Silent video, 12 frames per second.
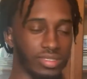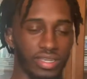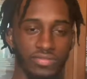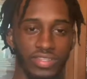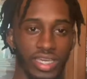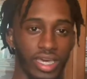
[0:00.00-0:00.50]

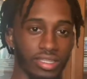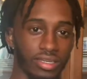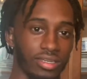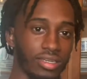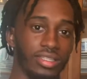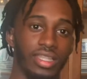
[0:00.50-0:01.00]
stuff
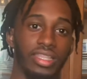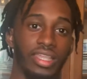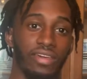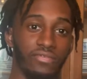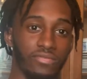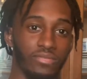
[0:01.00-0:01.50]
together that
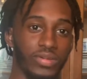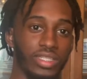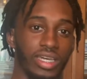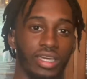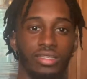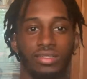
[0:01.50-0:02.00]
they've put
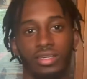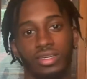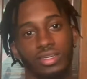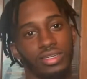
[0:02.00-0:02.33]
together.